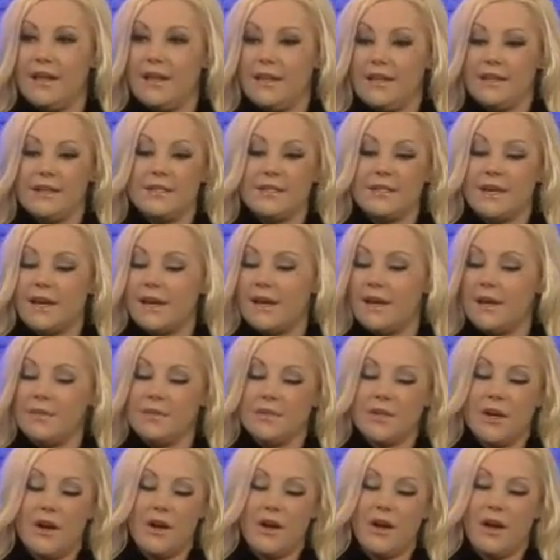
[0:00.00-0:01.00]
And he did say,
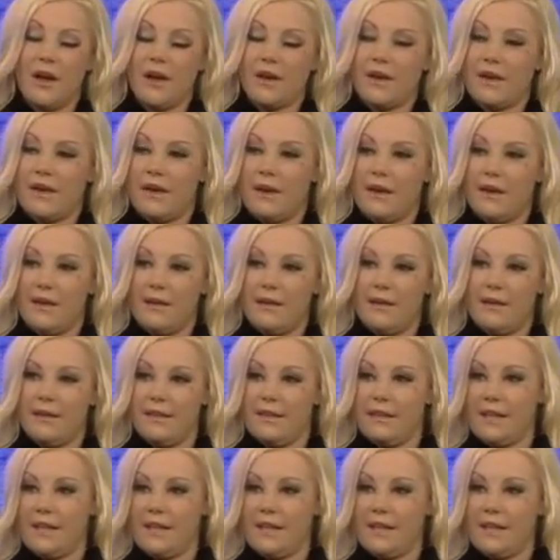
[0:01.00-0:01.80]
I'm sorry, I can't.